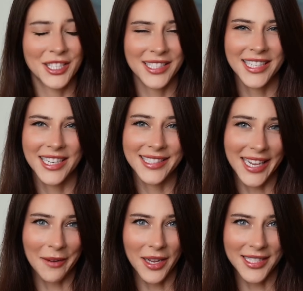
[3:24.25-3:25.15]
just did a
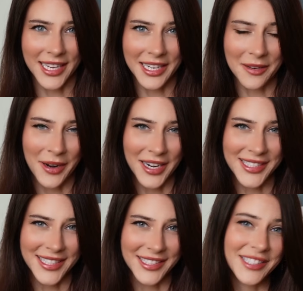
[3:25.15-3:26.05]
side-by-side
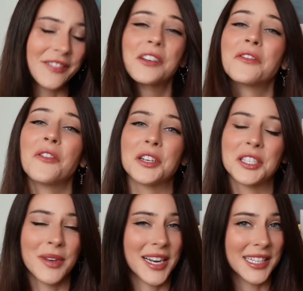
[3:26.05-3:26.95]
comparison, so look forward
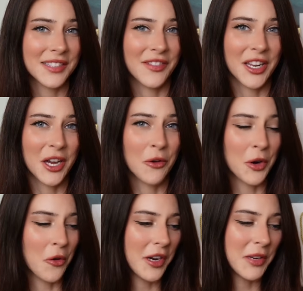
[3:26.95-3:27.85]
to my next video.
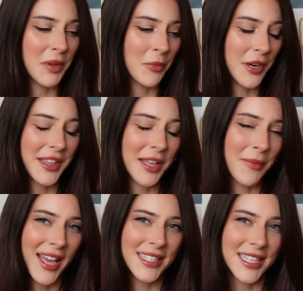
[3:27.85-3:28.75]
We're going to be putting them
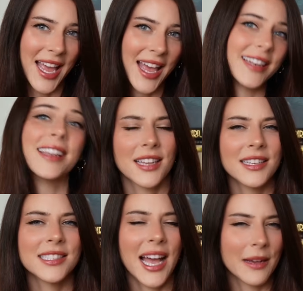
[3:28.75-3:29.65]
head-to-head.
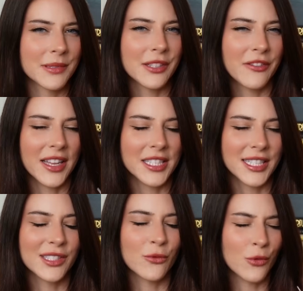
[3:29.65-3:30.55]
Does ABSOLU
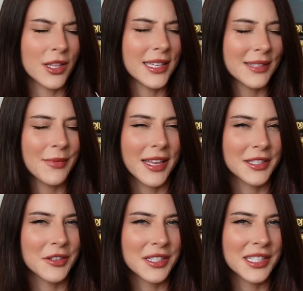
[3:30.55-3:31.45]
AVENTUS really smell
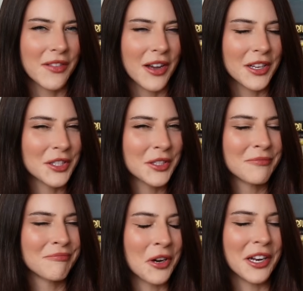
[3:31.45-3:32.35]
like Dior Sauvage?
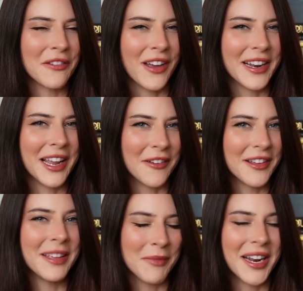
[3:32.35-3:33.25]
We're gonna find out
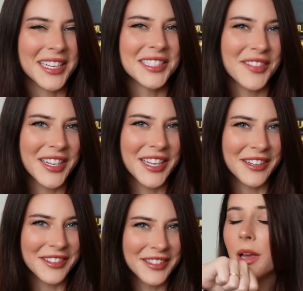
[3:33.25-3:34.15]
in my next
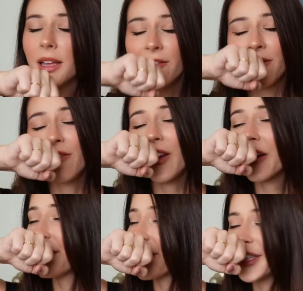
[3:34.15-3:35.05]
video. But
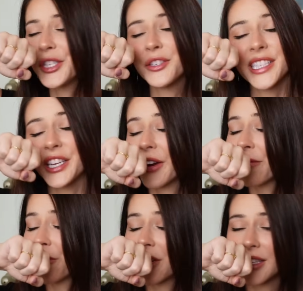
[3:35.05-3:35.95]
very, very juicy
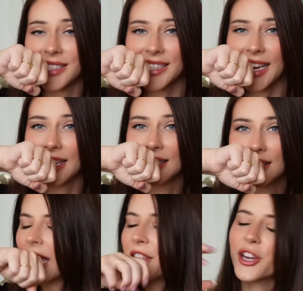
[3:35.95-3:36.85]
grapefruit on the skin.
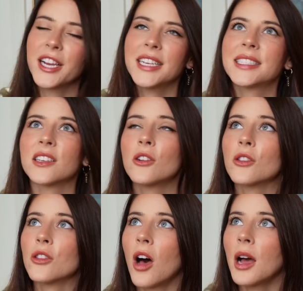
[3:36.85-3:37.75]
And there is a
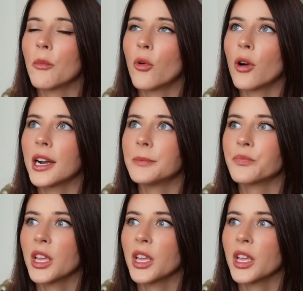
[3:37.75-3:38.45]
lot more